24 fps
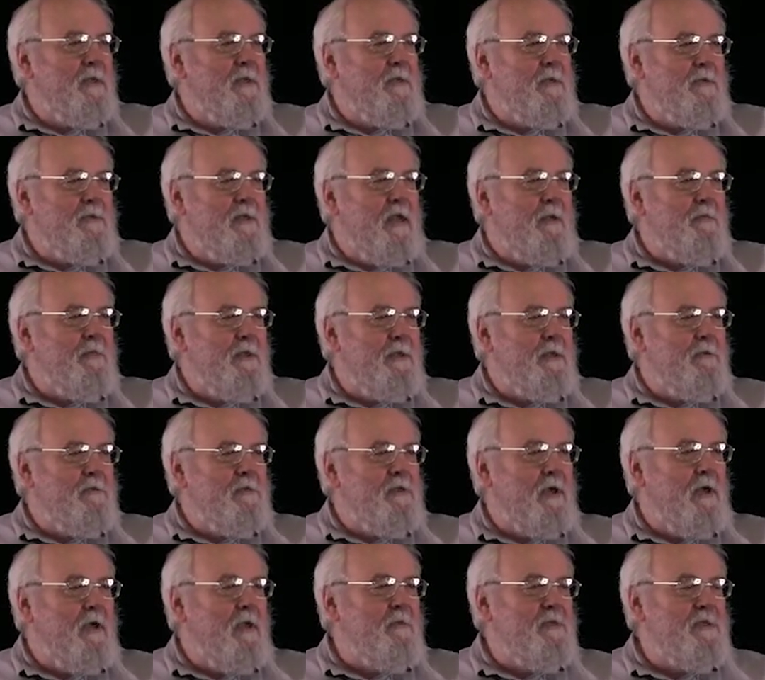W
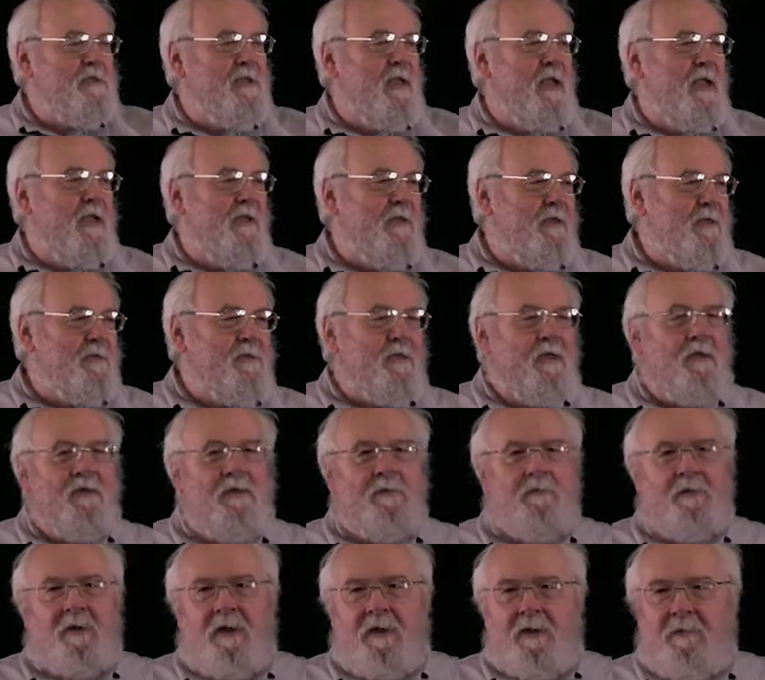times 10 is going to
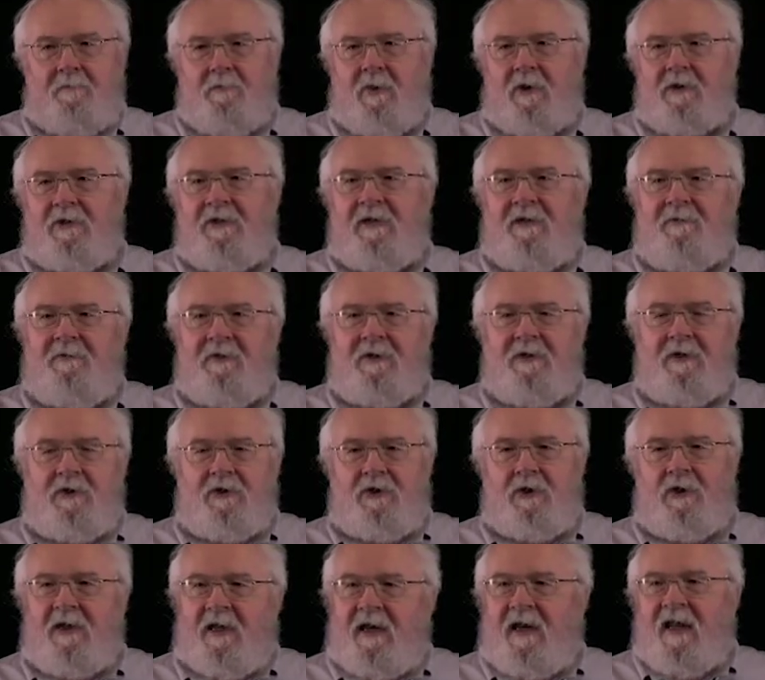be a positive
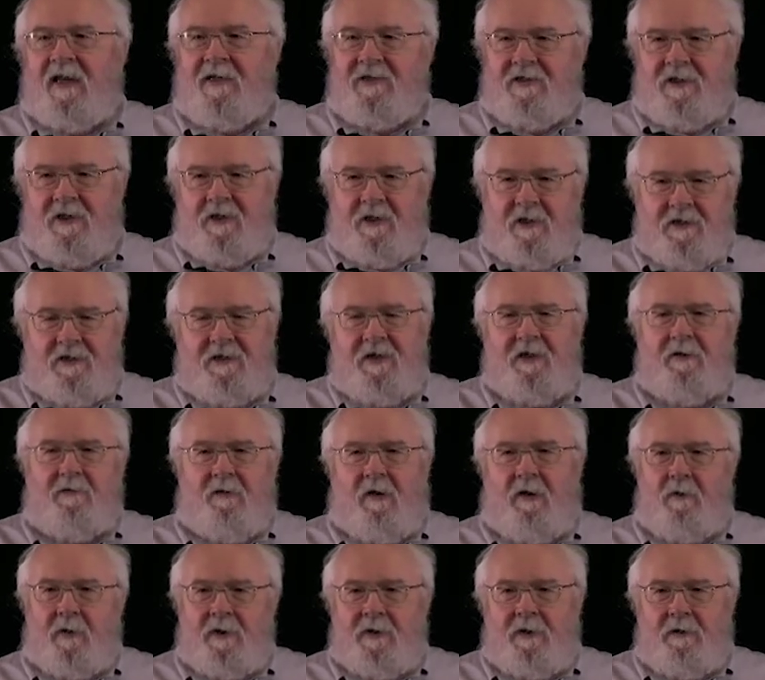integer that ends in a
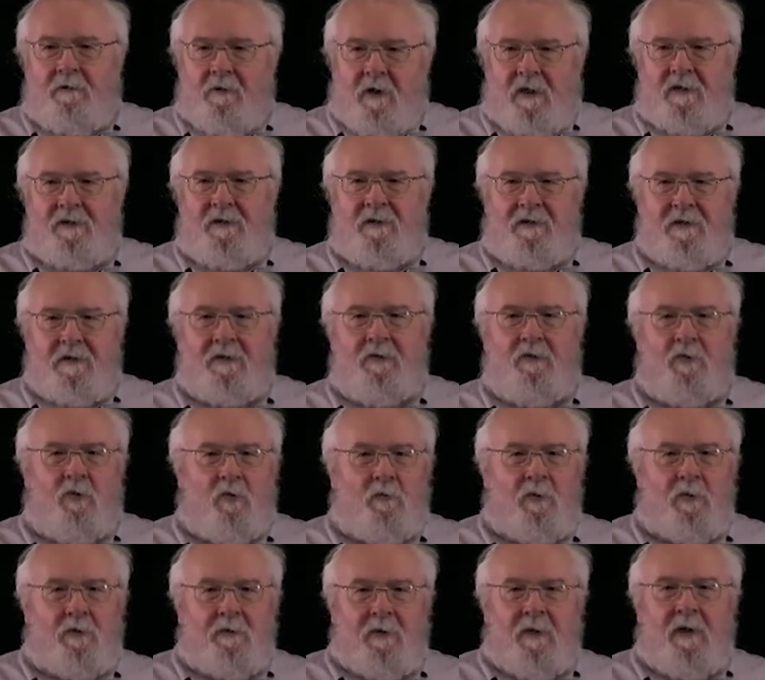0 when you write it in
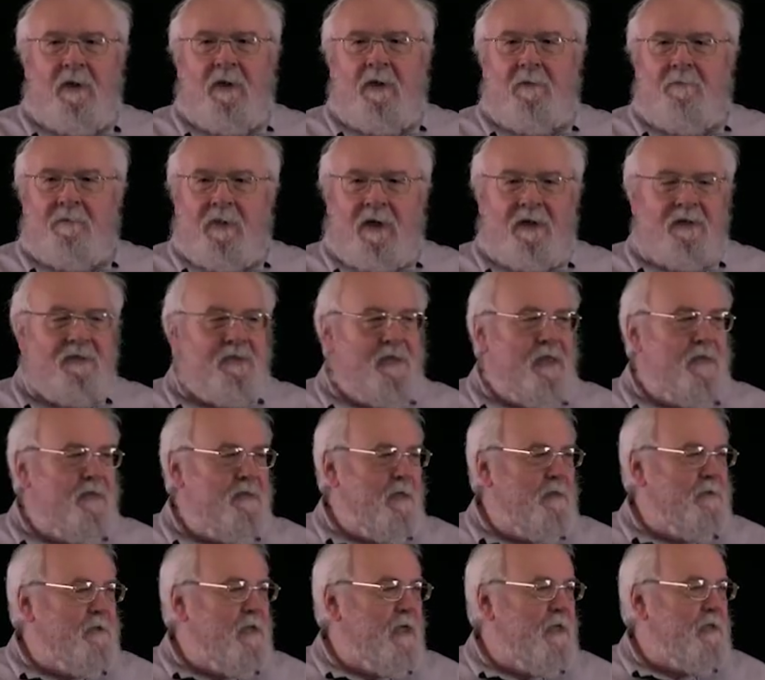normal base 10
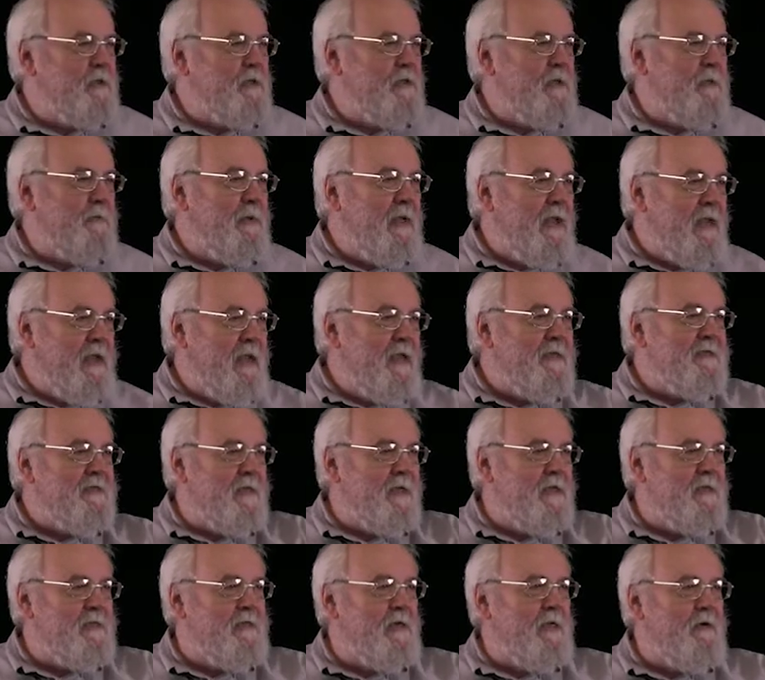notation. It ends
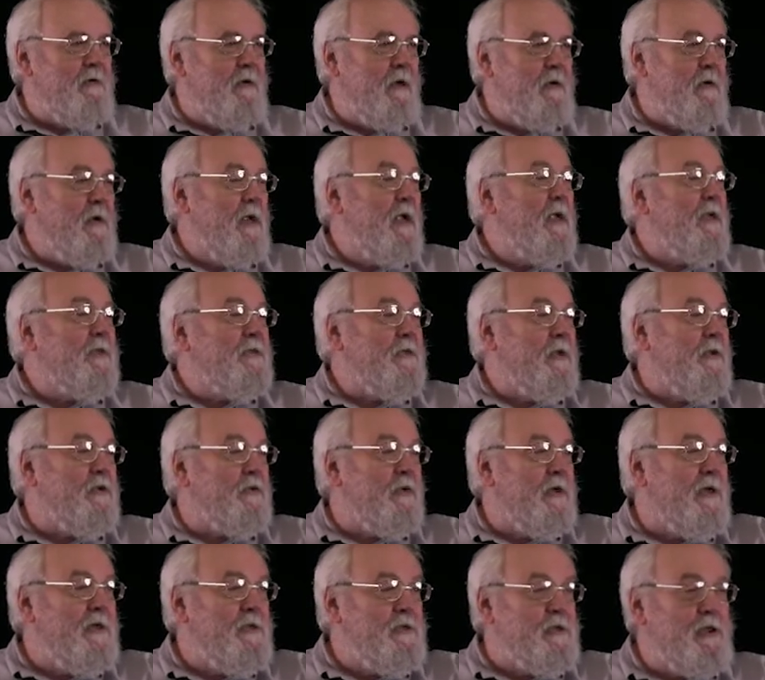in a 0. So
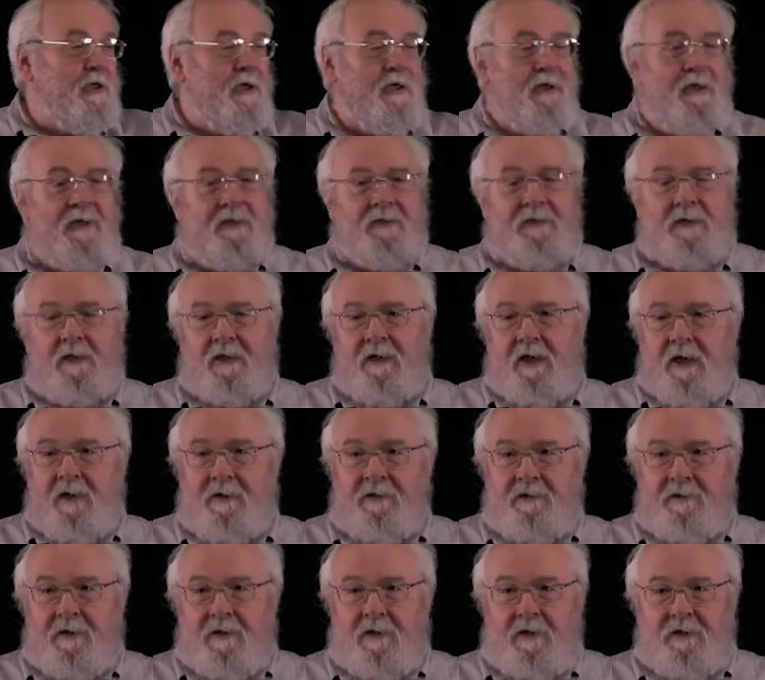3G is going to
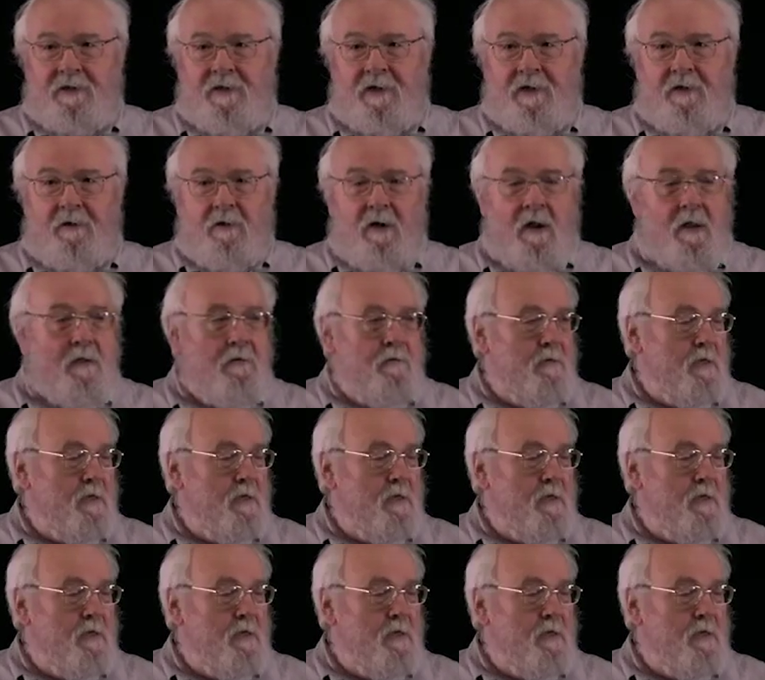end in a 0.